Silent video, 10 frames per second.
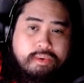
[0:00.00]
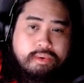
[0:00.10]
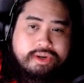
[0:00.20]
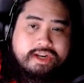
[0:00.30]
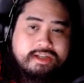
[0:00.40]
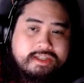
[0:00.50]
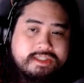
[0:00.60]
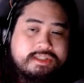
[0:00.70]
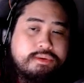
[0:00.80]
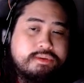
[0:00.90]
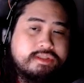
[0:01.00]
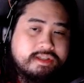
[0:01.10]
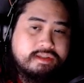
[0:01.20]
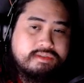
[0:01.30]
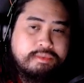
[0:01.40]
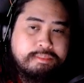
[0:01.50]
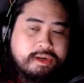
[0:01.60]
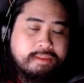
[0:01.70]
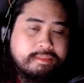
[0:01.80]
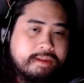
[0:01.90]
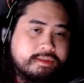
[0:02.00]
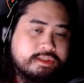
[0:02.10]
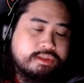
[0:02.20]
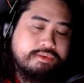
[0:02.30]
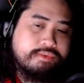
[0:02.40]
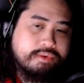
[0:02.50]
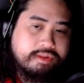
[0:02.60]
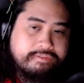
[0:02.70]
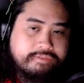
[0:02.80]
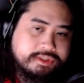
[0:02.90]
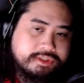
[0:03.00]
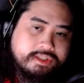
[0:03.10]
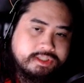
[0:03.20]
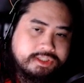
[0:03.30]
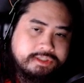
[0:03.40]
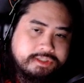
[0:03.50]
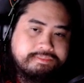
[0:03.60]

get at least 2 skills for medium aptitude for the first condition.